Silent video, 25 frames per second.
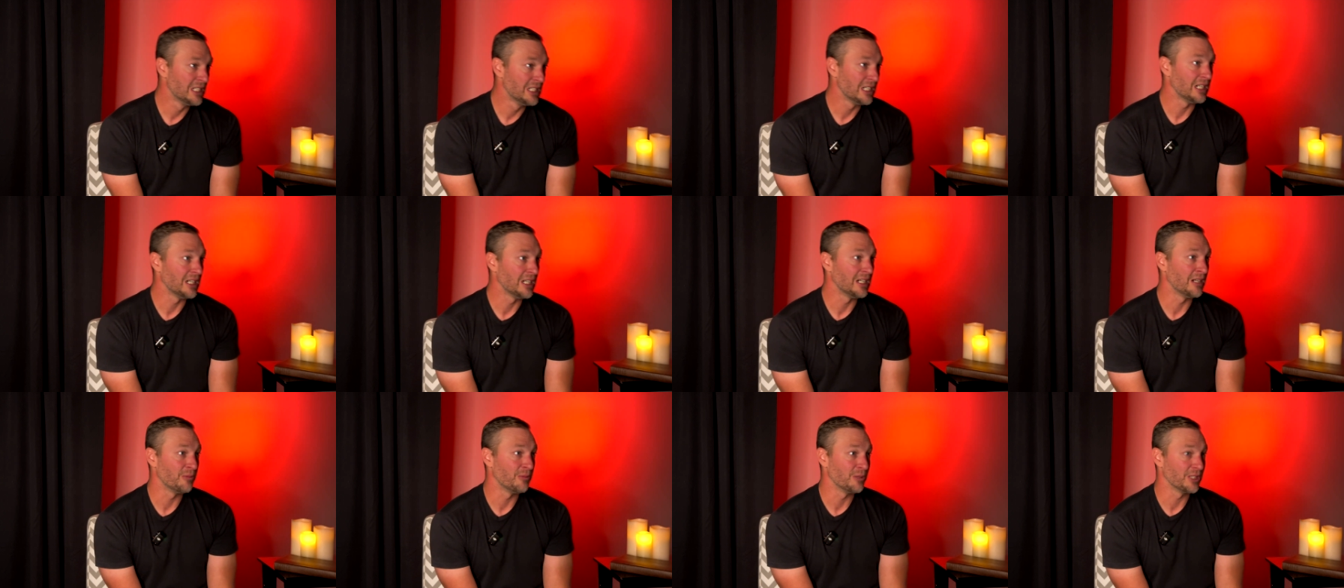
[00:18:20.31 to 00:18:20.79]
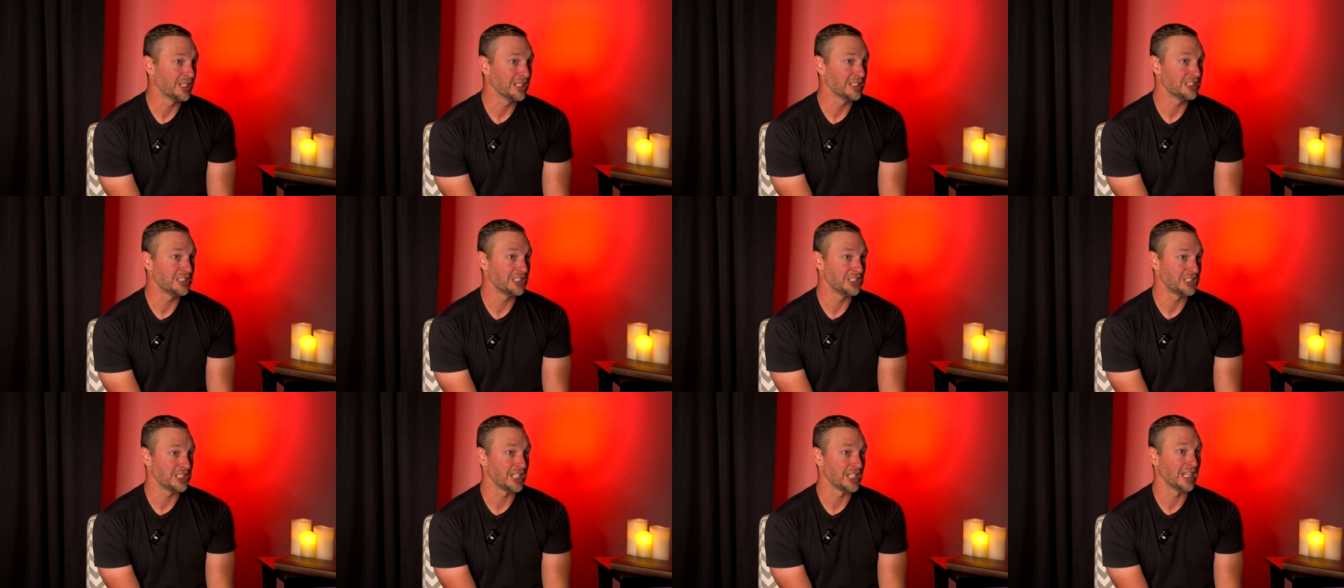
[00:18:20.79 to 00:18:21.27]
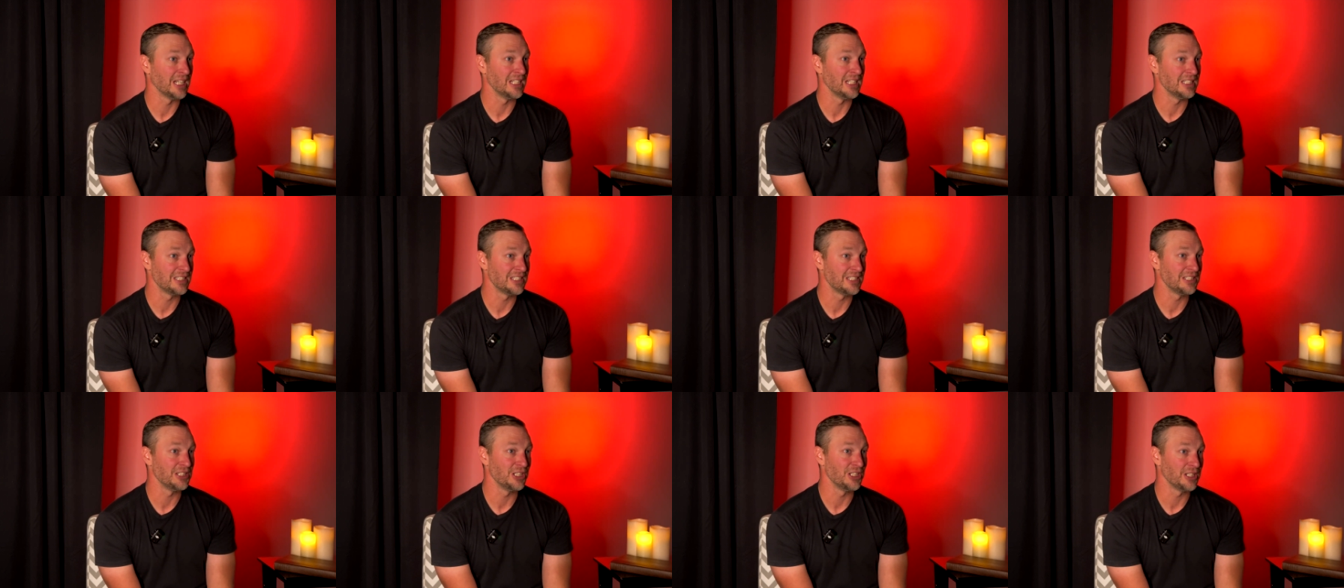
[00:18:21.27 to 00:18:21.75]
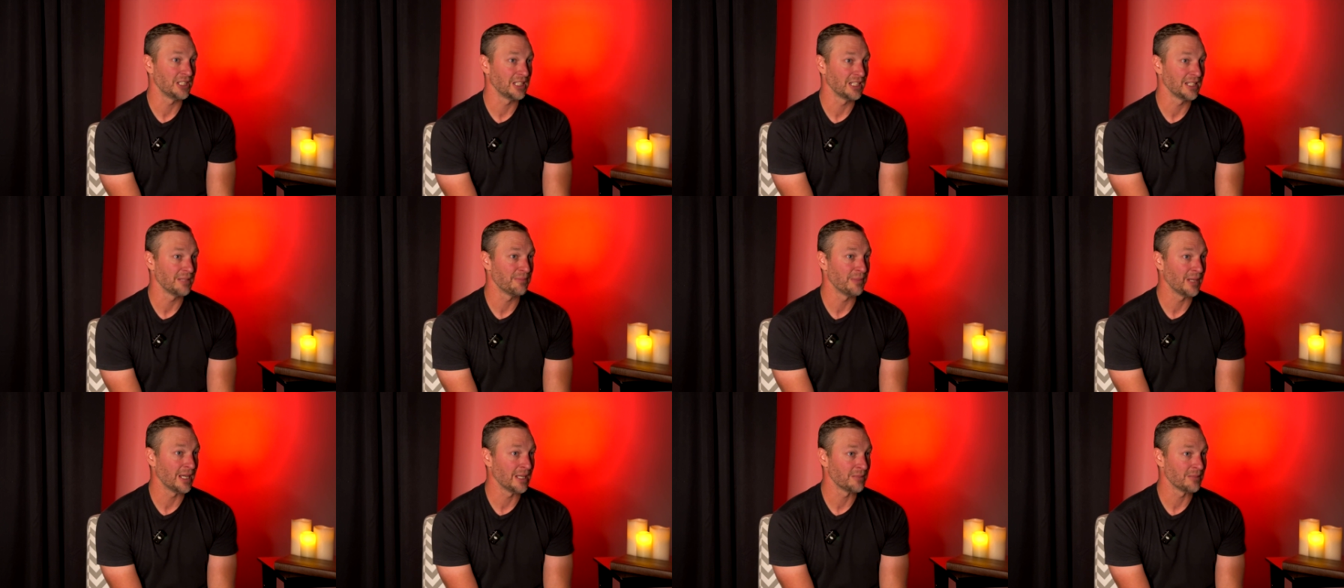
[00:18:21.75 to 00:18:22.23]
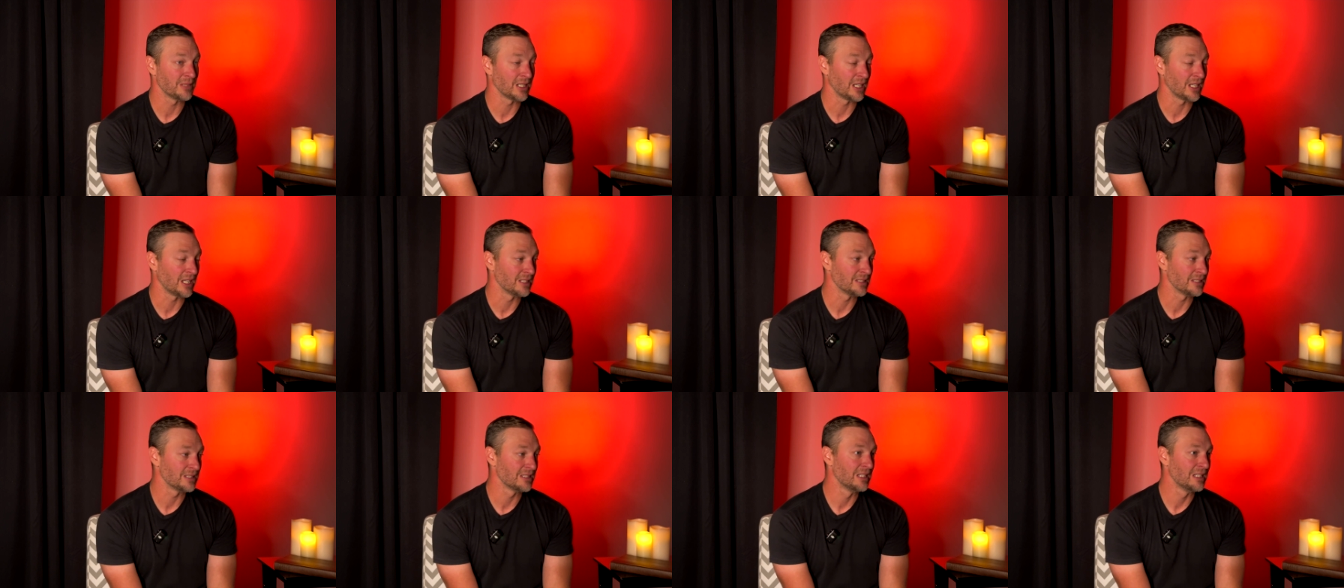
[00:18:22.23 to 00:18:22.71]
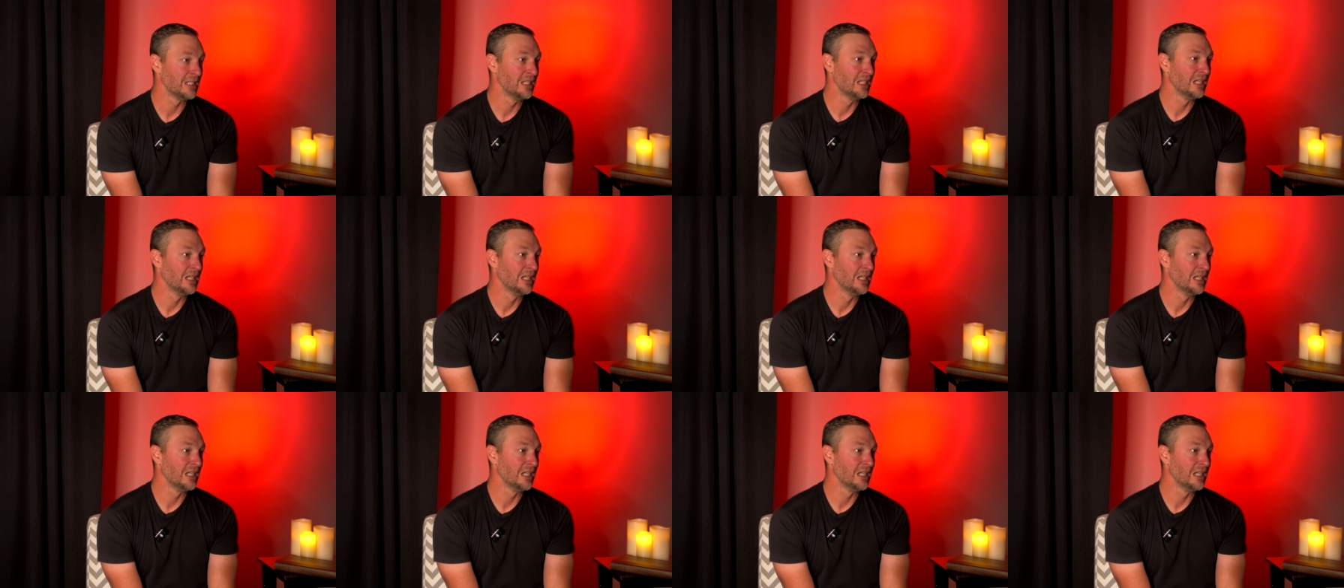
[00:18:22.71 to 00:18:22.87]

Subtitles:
we'll get you changed and you can get baptized.